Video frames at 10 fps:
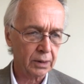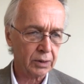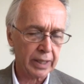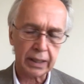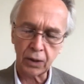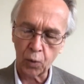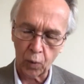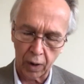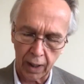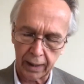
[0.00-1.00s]
taking a
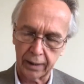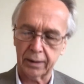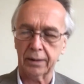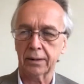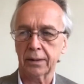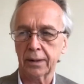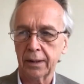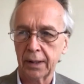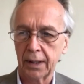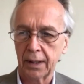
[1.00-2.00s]
walk,
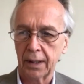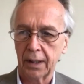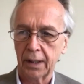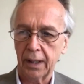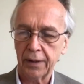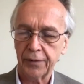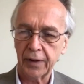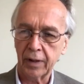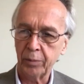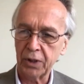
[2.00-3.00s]

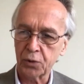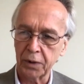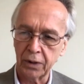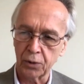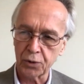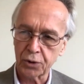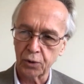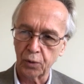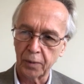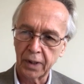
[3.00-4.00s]
anything in between those
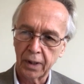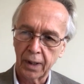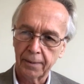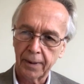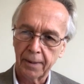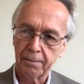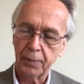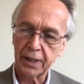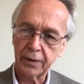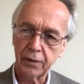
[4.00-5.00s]
two,
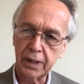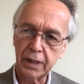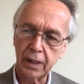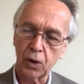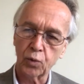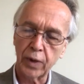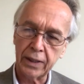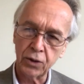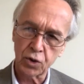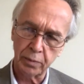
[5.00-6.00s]
but the
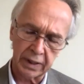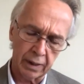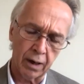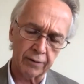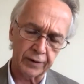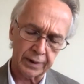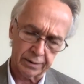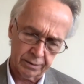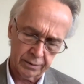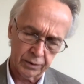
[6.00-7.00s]
arrangement of
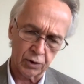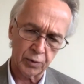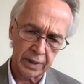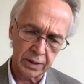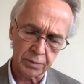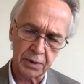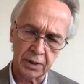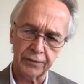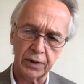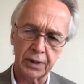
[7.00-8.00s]
it, the arrangement
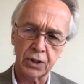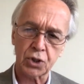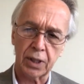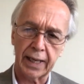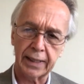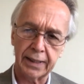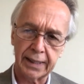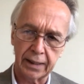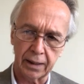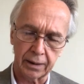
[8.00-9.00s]
of the initial
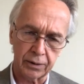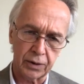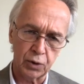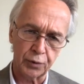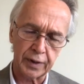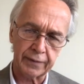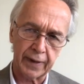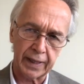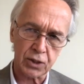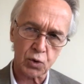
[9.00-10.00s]
idea, do you think
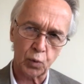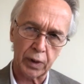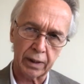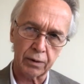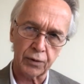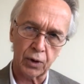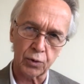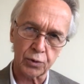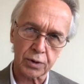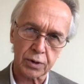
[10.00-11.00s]
that's where
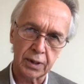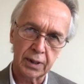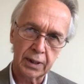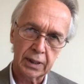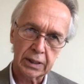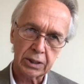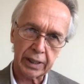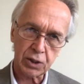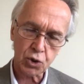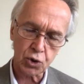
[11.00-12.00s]
those
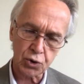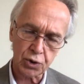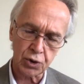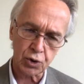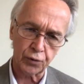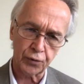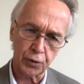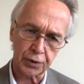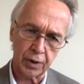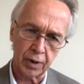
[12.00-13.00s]
textures and so
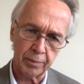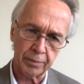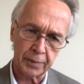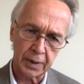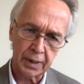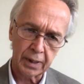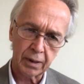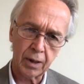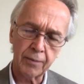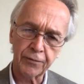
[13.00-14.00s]
forth come
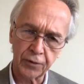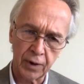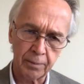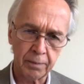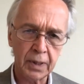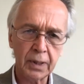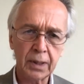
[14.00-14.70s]
from?